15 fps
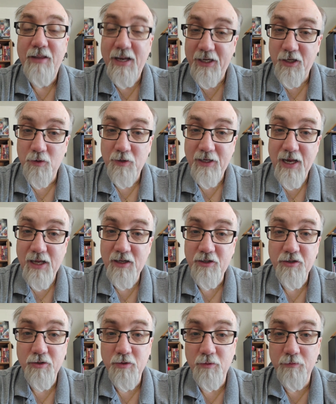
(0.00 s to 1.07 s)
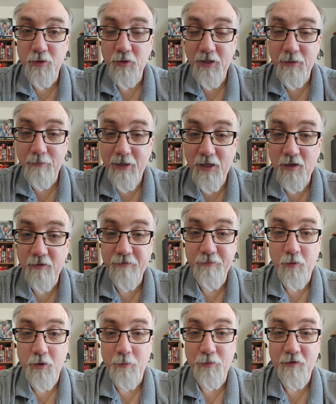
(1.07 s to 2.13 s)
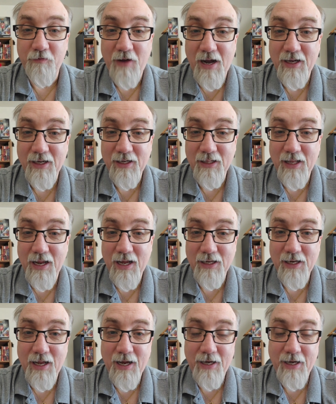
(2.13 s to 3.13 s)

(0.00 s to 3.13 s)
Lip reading: Thank you again to Moody Mel for providing that.